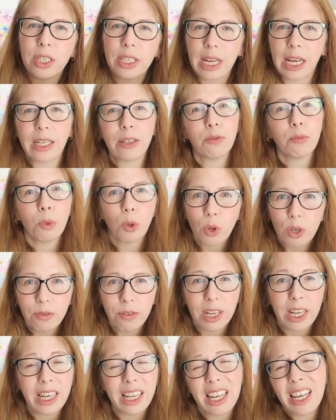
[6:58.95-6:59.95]
it's kind of
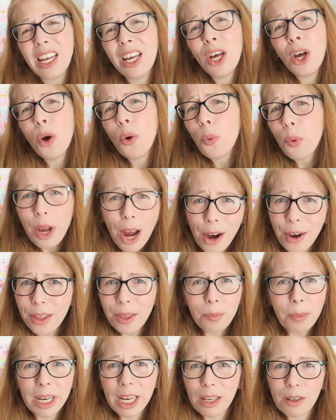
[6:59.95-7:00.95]
motivating. We are
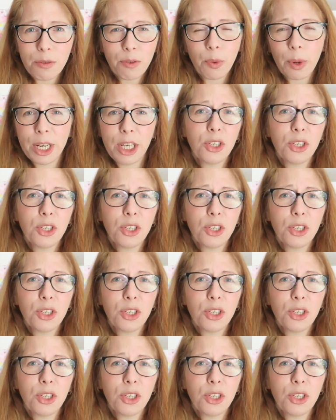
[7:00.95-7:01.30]
in the middle of